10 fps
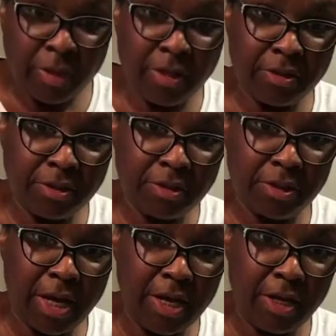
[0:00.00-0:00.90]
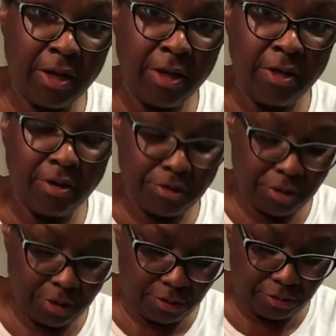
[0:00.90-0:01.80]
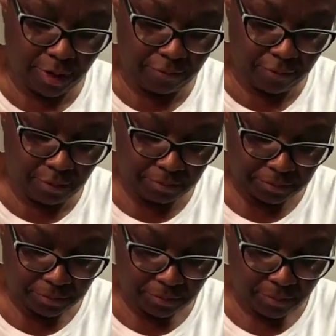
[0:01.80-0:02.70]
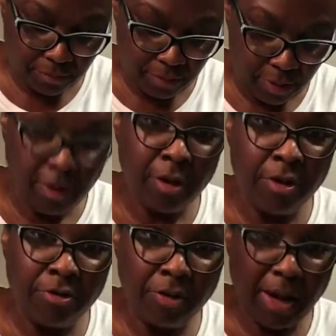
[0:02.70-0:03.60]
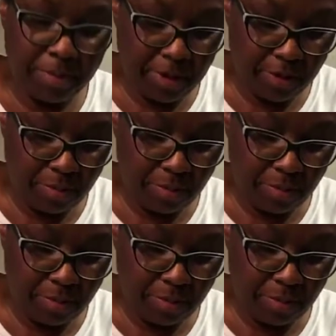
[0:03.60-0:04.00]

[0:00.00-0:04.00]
is just take your chilled truffle, drop it in the